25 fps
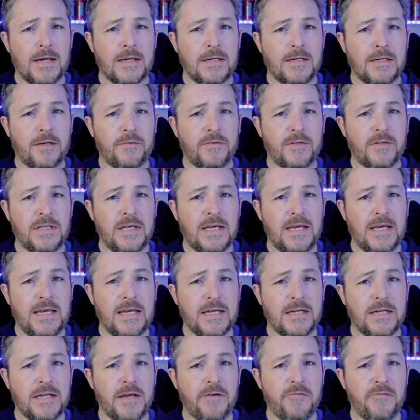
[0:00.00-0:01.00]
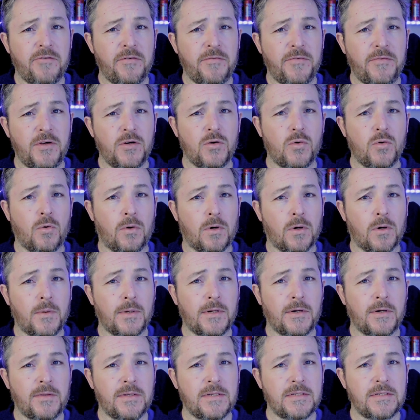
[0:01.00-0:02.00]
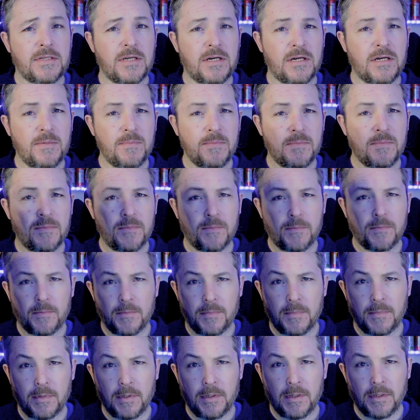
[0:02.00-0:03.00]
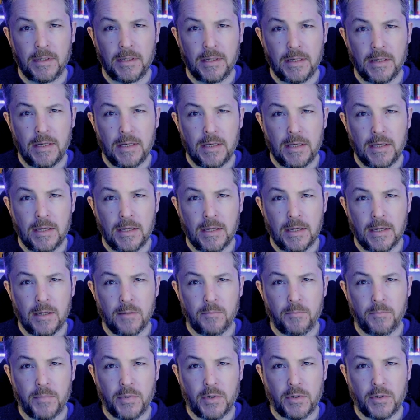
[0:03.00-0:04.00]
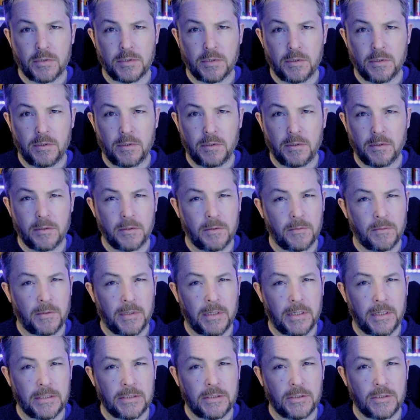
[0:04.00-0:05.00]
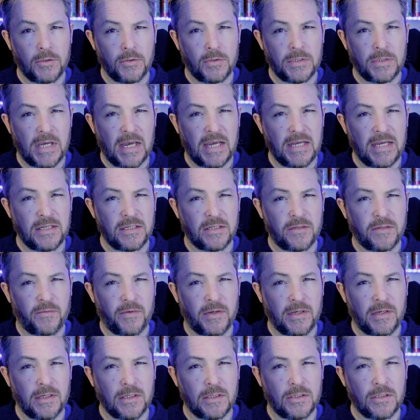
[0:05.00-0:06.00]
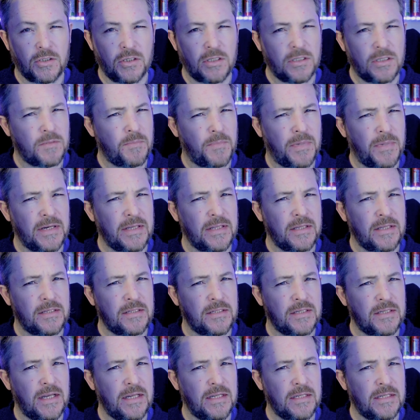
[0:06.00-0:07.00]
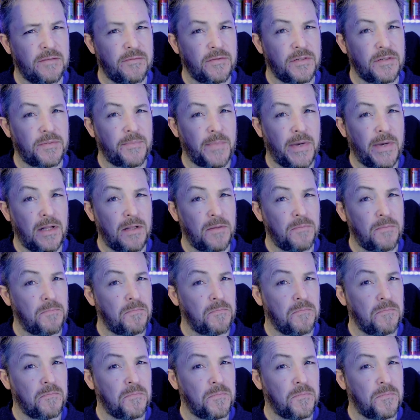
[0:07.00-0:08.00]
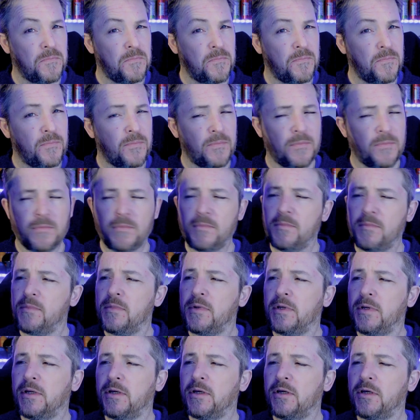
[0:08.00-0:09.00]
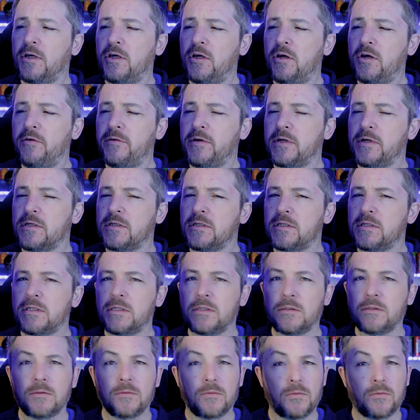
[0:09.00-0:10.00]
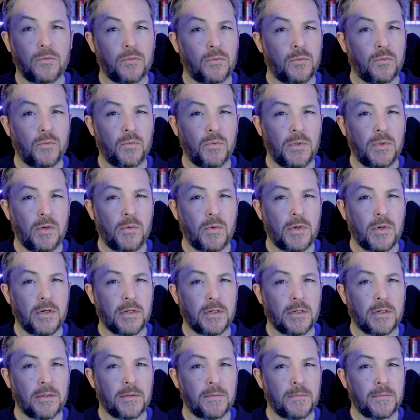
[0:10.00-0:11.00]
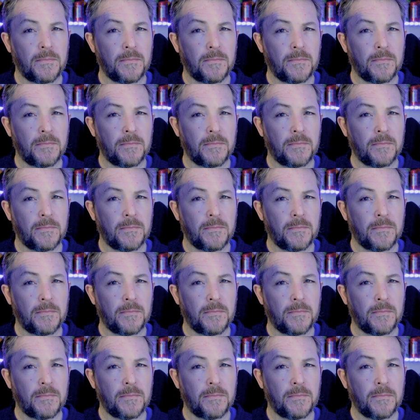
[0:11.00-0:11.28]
Another day, another review. What do we got this time? A bottle that lets you taste things just by the sense of smell? Curious. Will it work?